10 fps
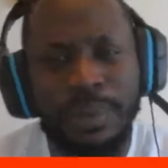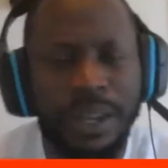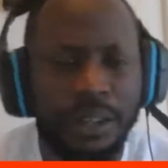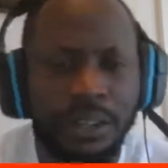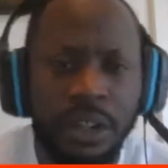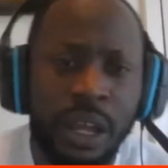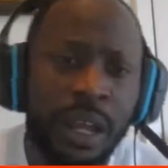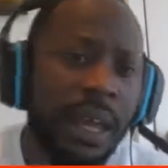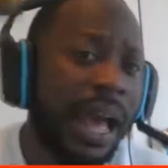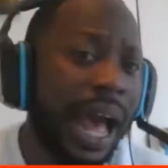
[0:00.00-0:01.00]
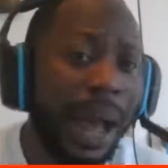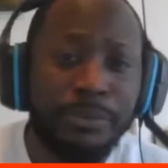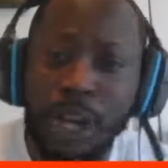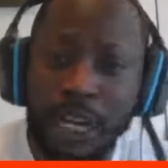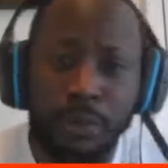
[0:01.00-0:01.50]
pick or two. I'm
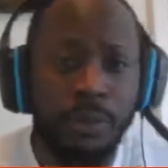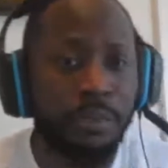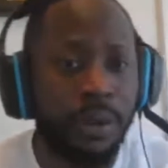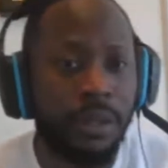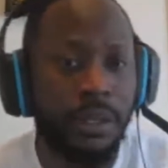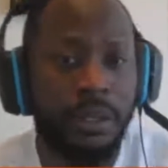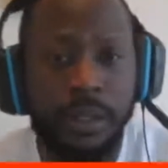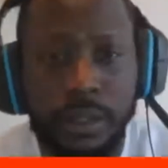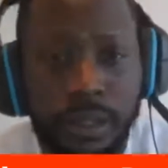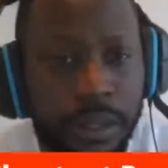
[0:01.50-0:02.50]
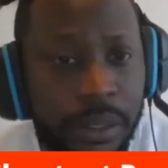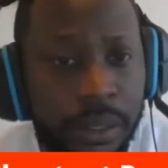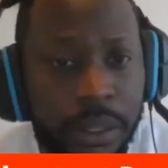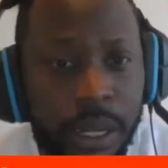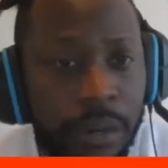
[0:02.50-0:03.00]
trading with Brooklyn.
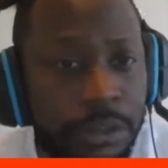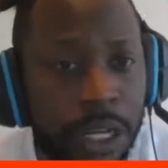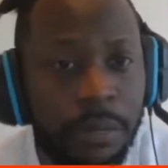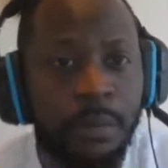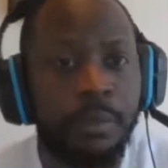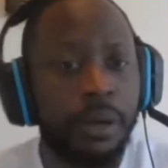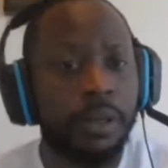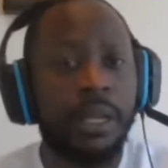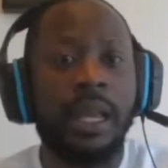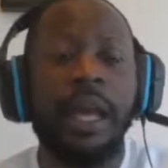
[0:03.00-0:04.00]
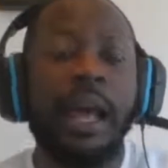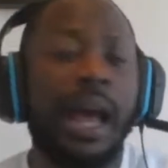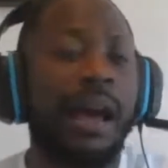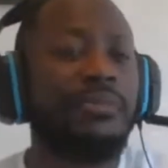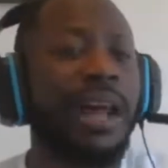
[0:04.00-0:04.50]
I'm trading with Brooklyn.
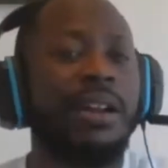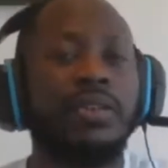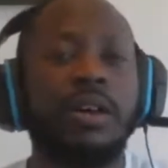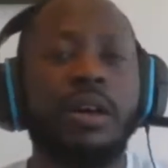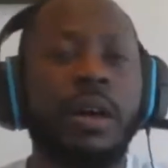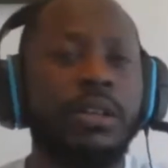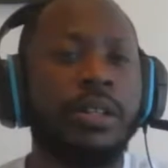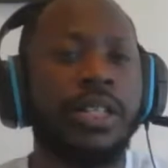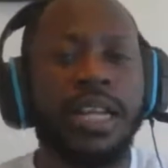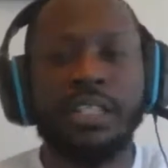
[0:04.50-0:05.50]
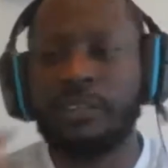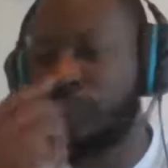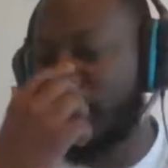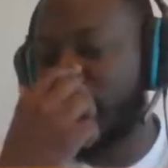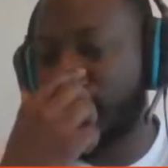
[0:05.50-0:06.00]
I'm not on the tangent of
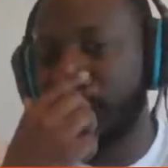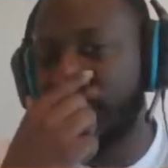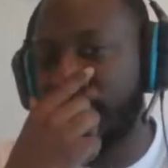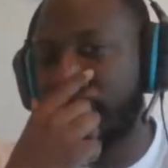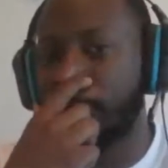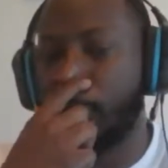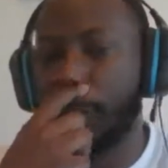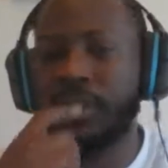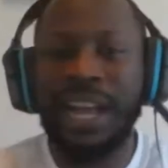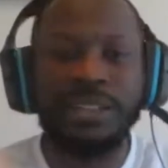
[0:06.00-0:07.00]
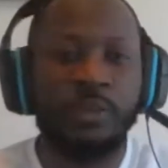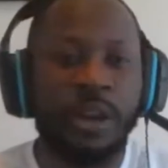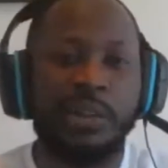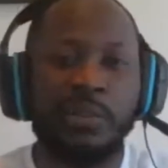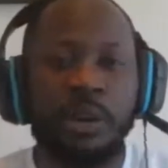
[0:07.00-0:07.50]
trying to send James Harden not where
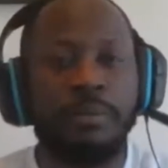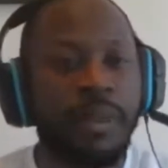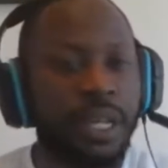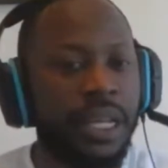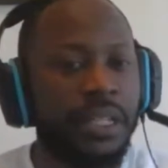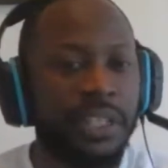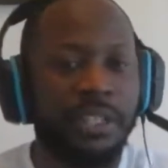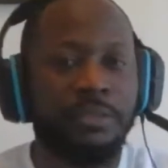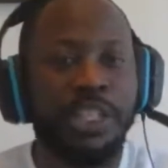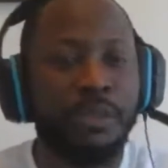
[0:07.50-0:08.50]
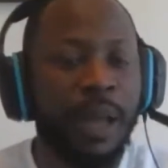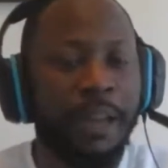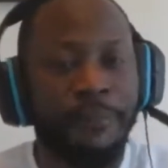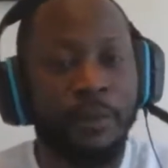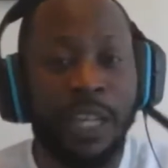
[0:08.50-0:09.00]
he want to be just to be
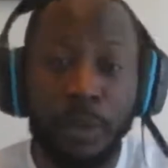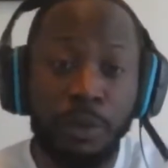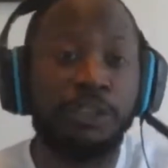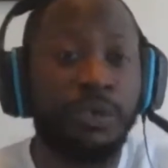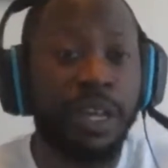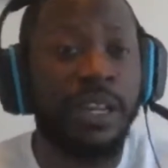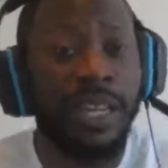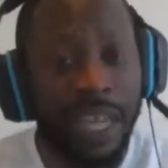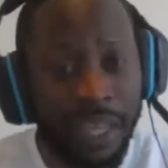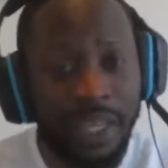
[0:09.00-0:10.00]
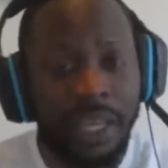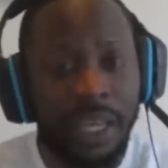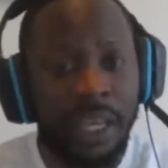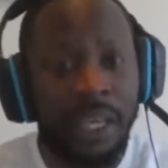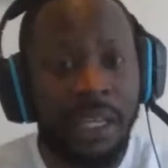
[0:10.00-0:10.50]
spiteful. Get what you could get.
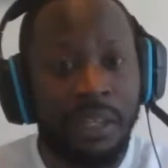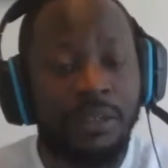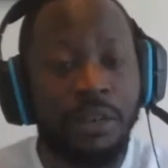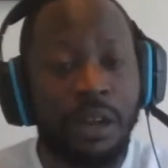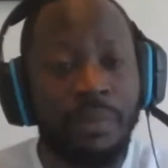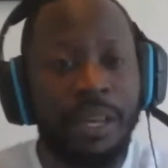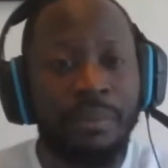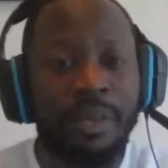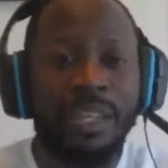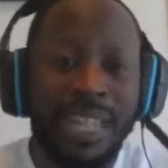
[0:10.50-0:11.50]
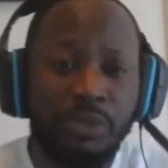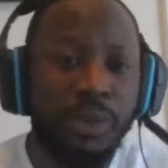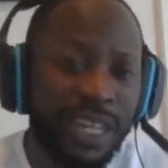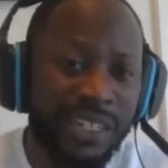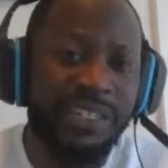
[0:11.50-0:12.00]
You know what I mean? Because that's
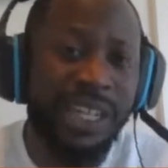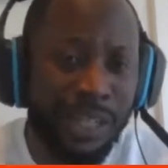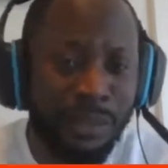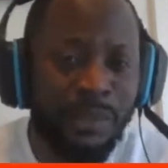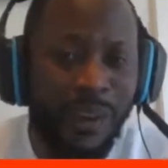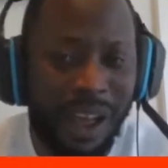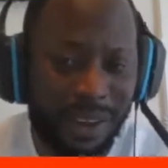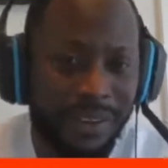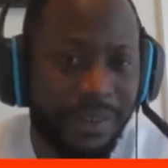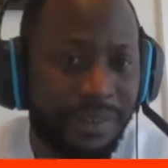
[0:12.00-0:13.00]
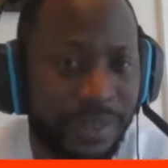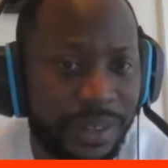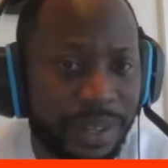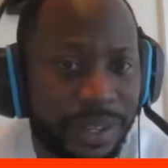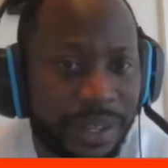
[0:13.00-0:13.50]
what gets GMs fired.
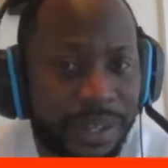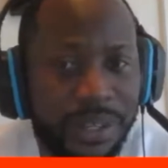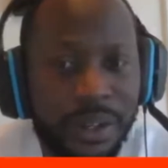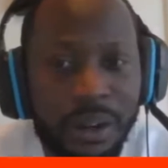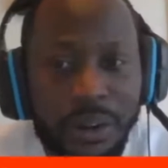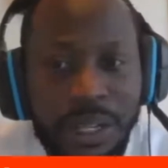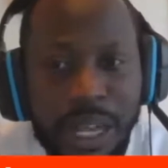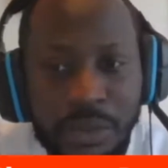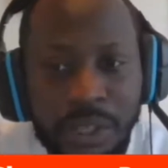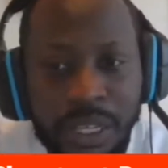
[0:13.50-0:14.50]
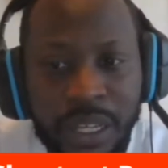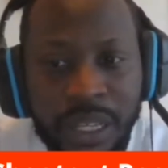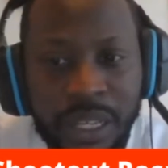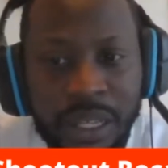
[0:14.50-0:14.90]
That's what gets